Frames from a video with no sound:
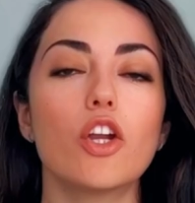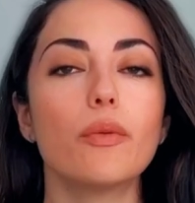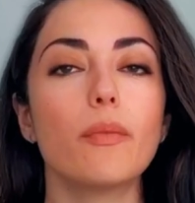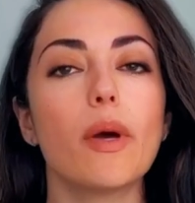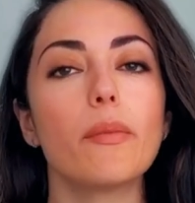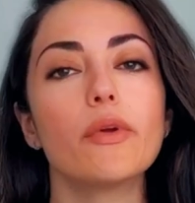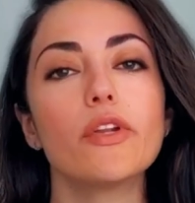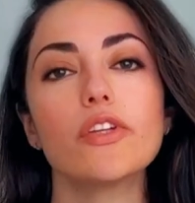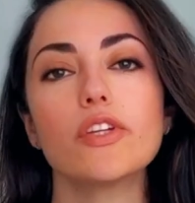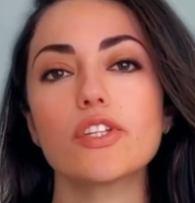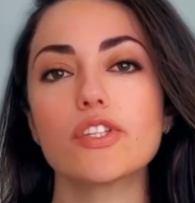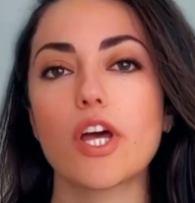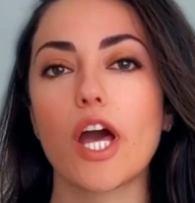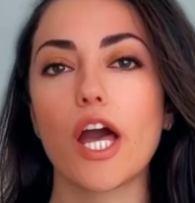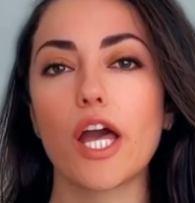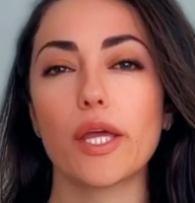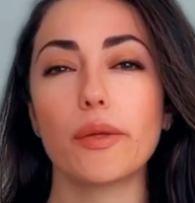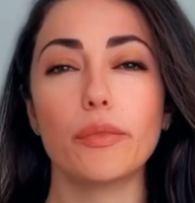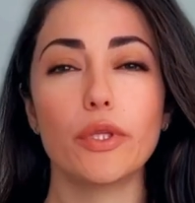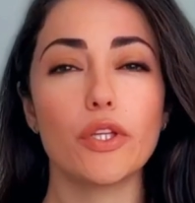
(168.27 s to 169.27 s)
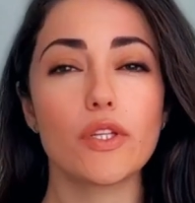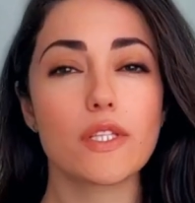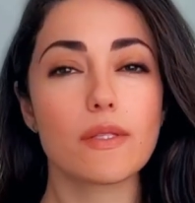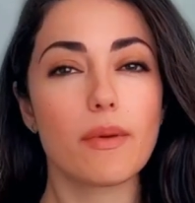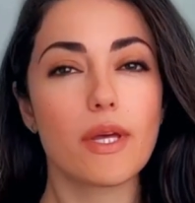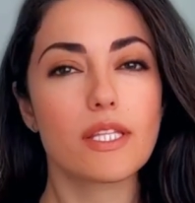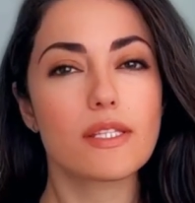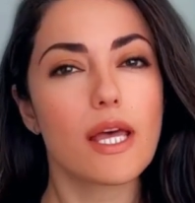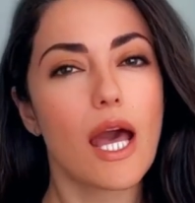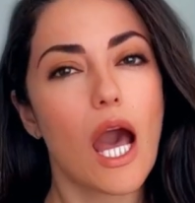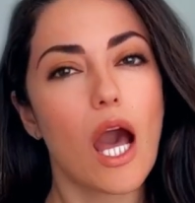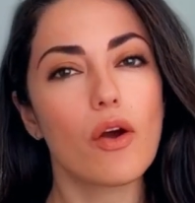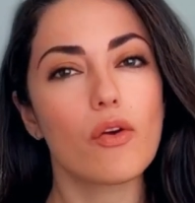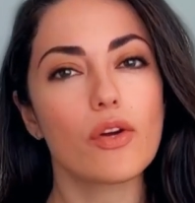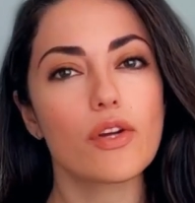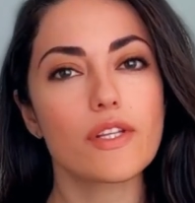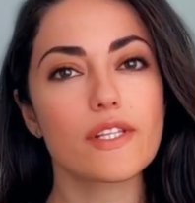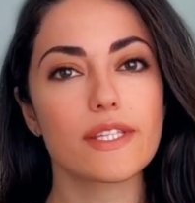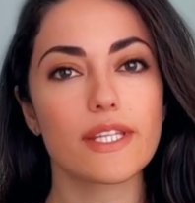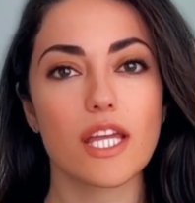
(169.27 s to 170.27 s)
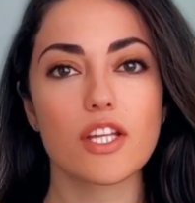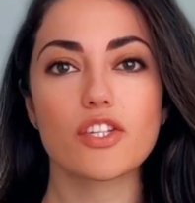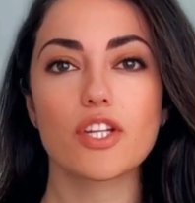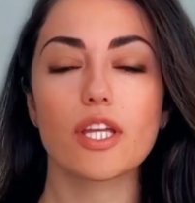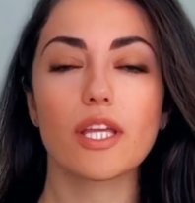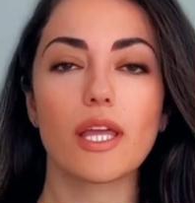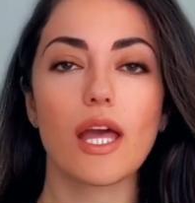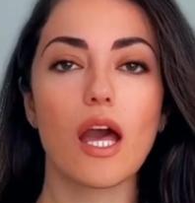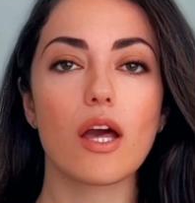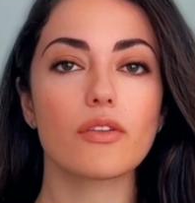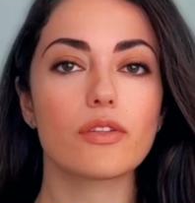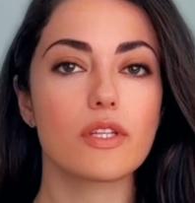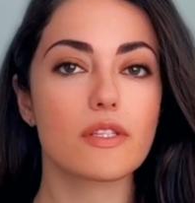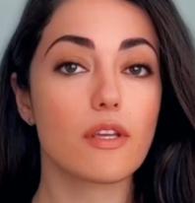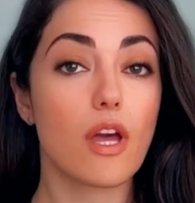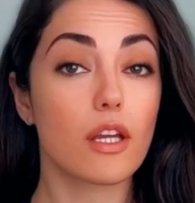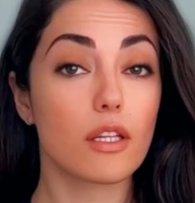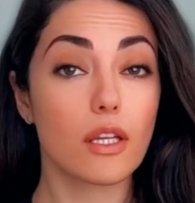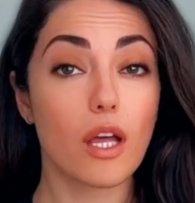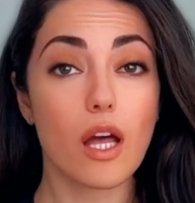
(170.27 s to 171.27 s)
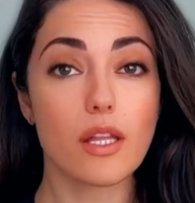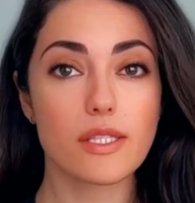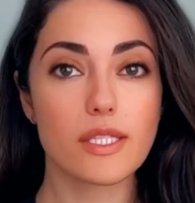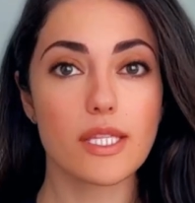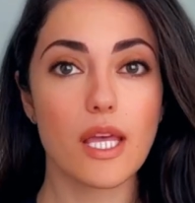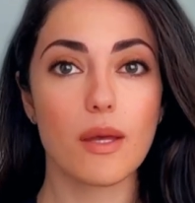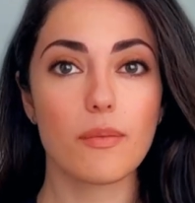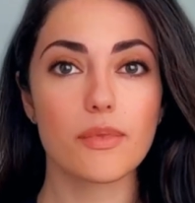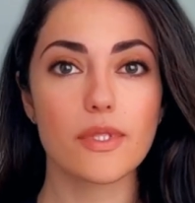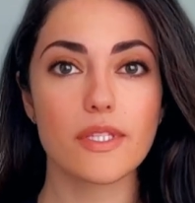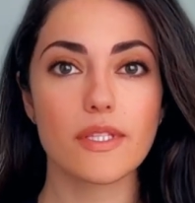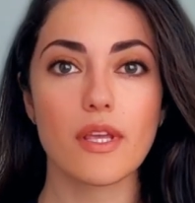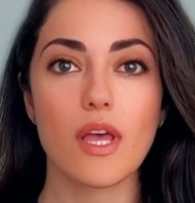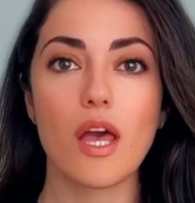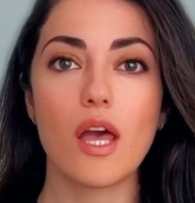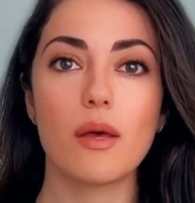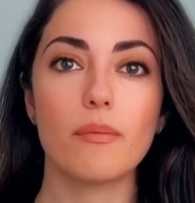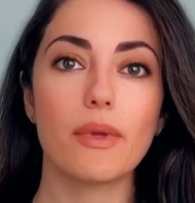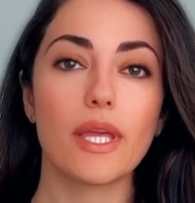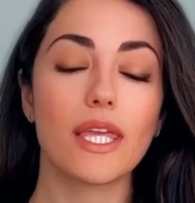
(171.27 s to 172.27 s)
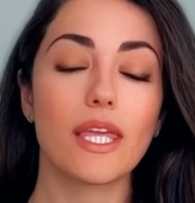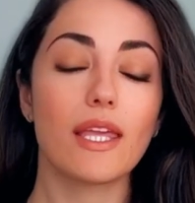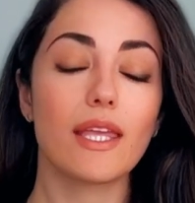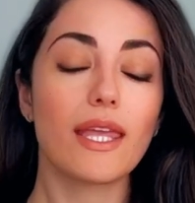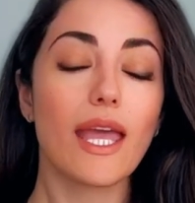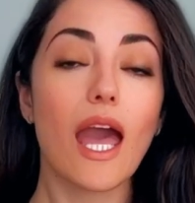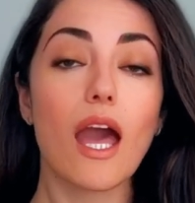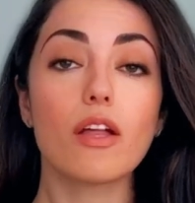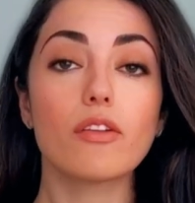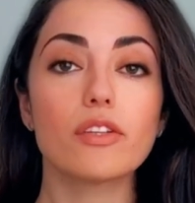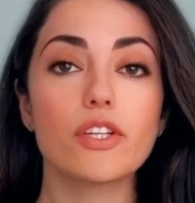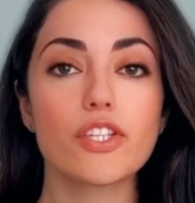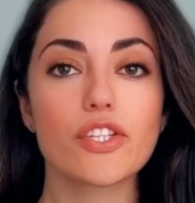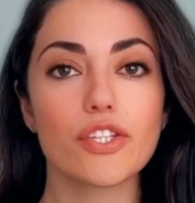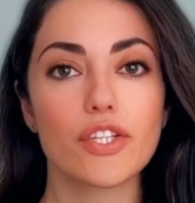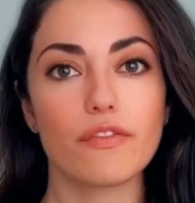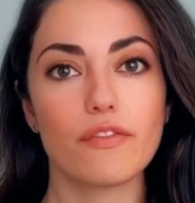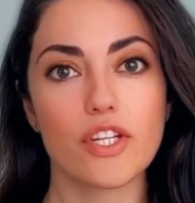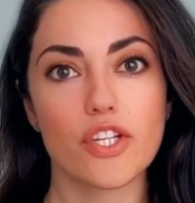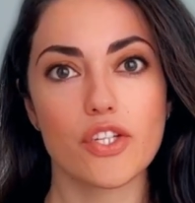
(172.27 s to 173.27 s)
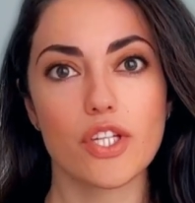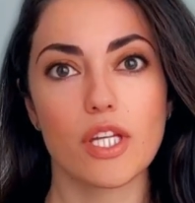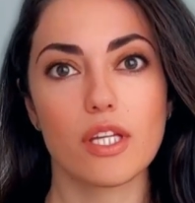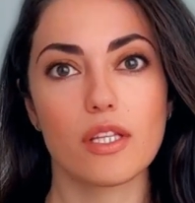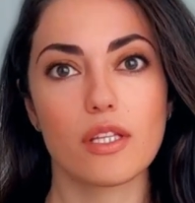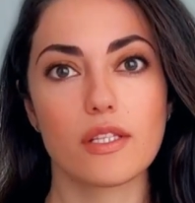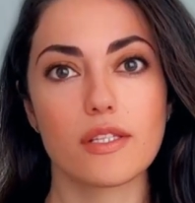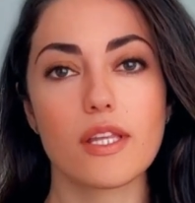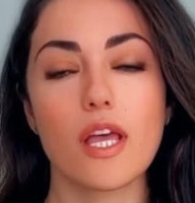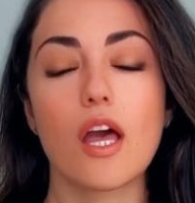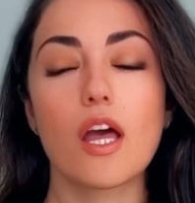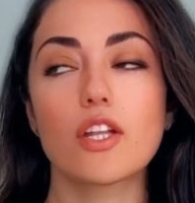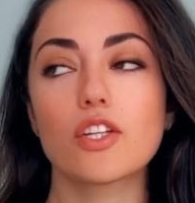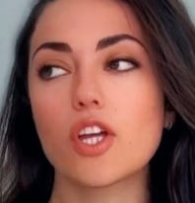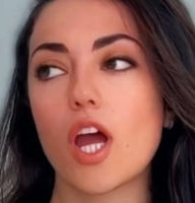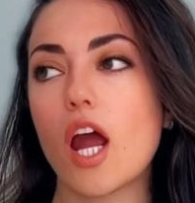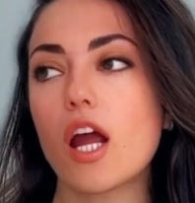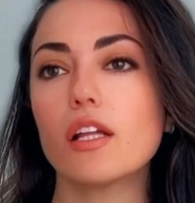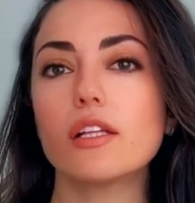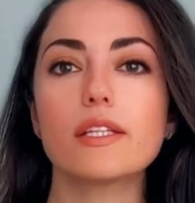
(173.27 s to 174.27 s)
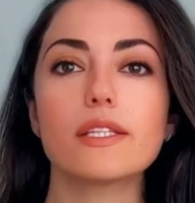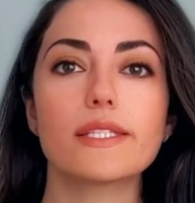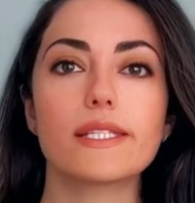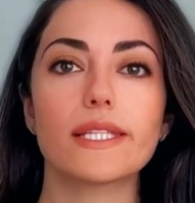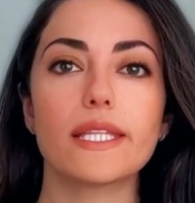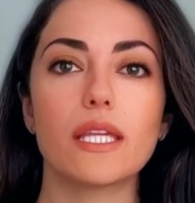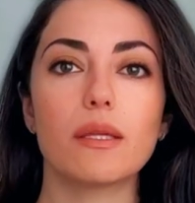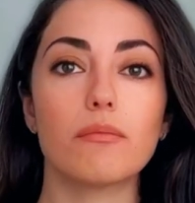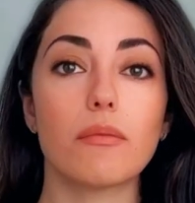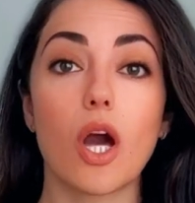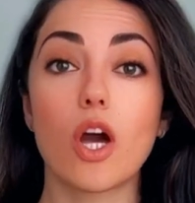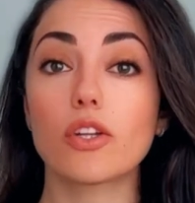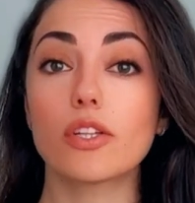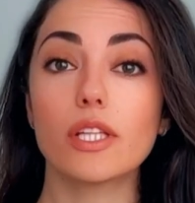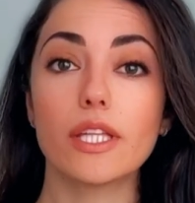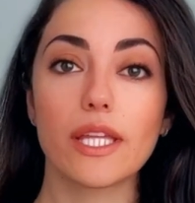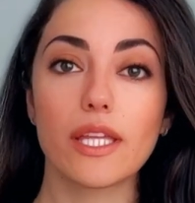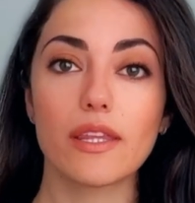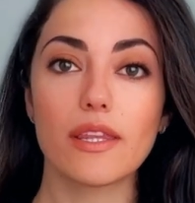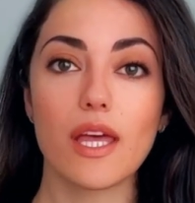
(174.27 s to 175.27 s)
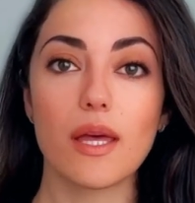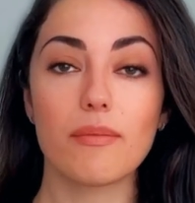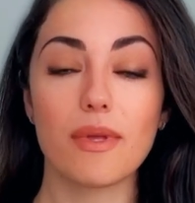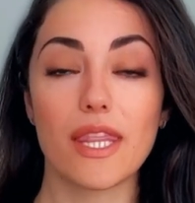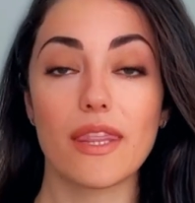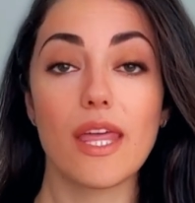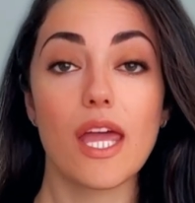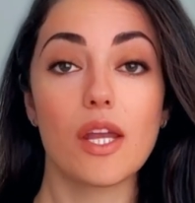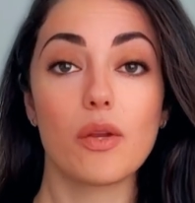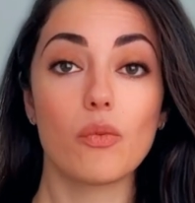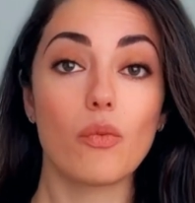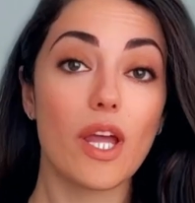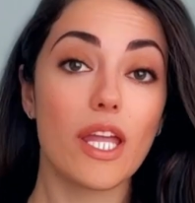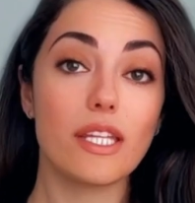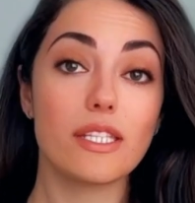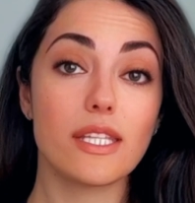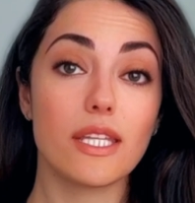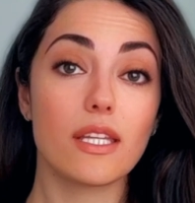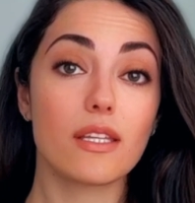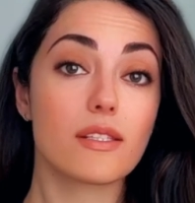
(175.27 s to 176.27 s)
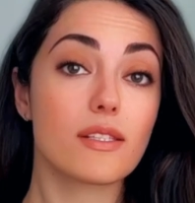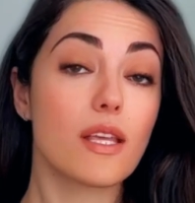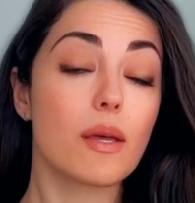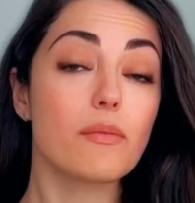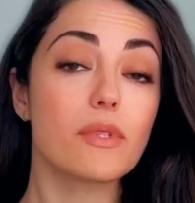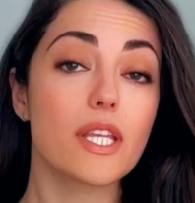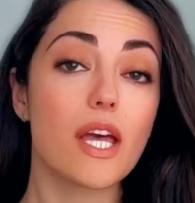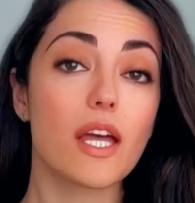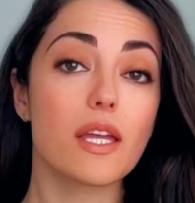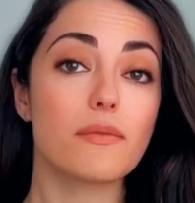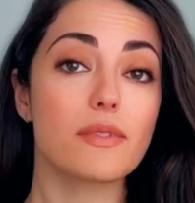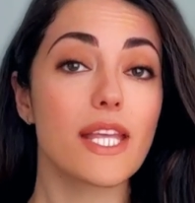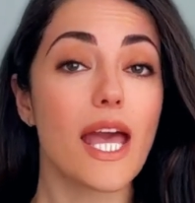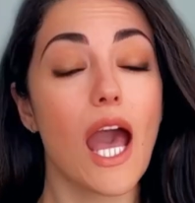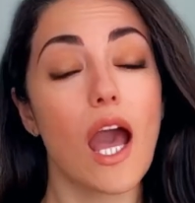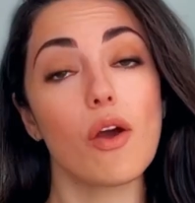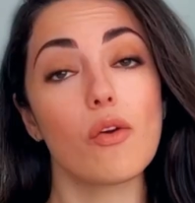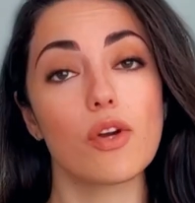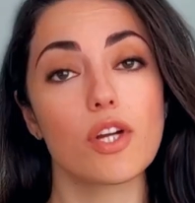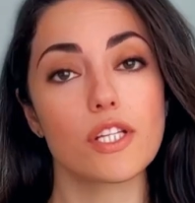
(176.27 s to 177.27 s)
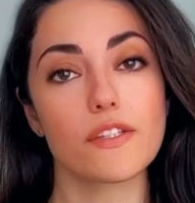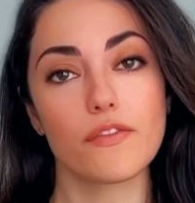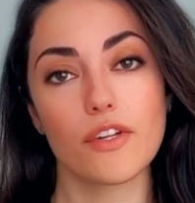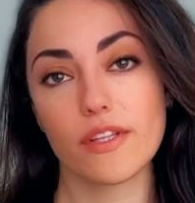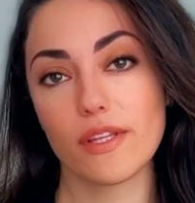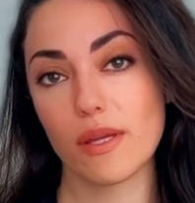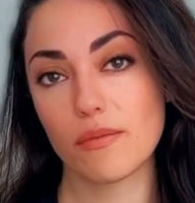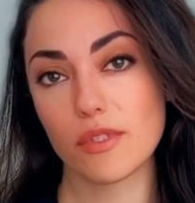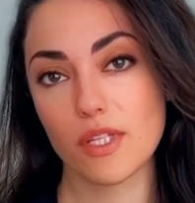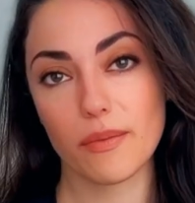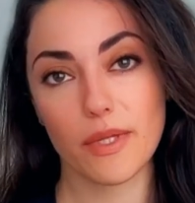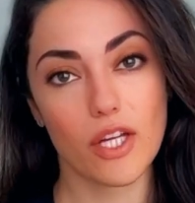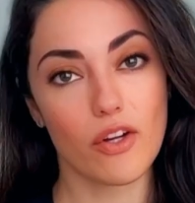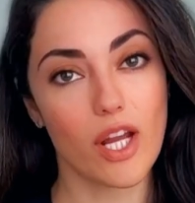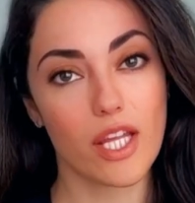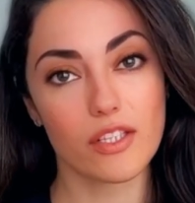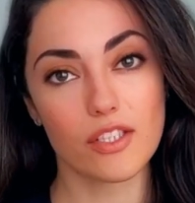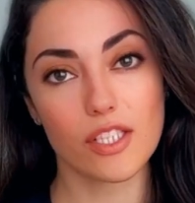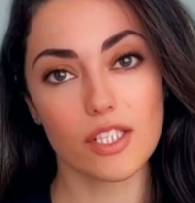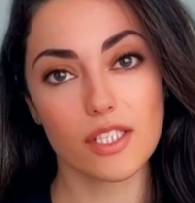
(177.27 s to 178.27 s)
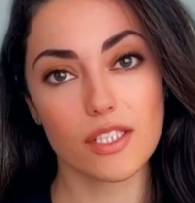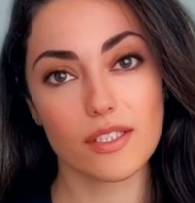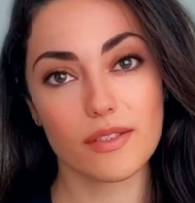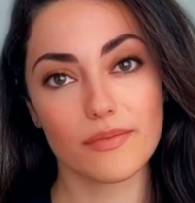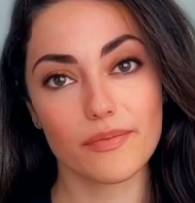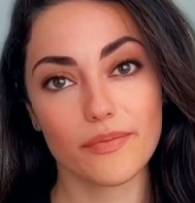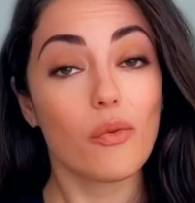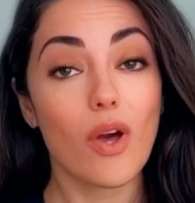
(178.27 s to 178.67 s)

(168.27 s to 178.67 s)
Remember the time you spent hours sketching out design concepts, making countless revisions, tirelessly modeling them, and then waiting sometimes hours for them to be rendered?